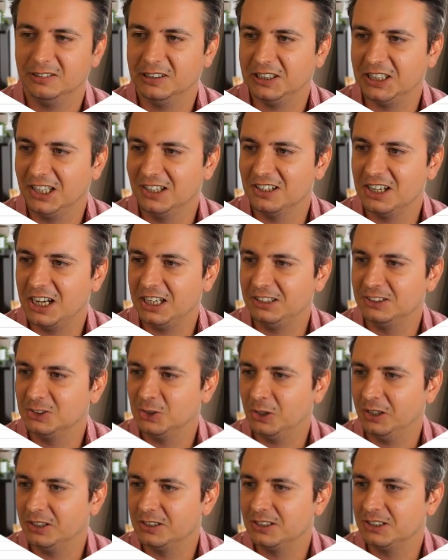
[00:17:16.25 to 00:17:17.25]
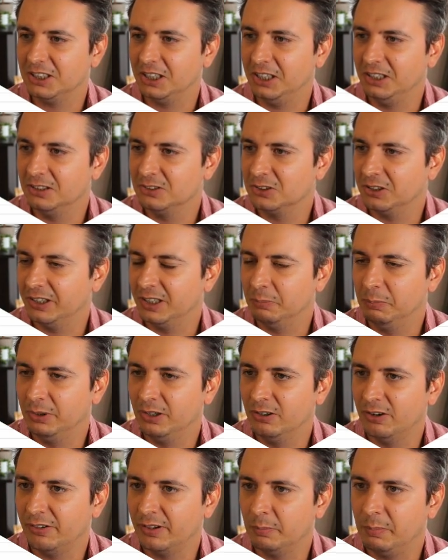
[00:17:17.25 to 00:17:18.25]
and then I started studying, so I had to put
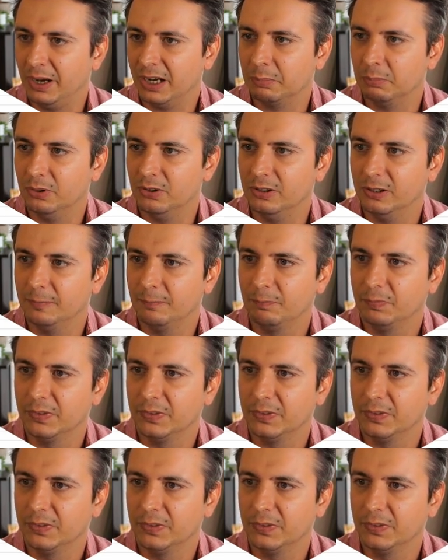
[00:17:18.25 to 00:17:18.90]
it on the back burner.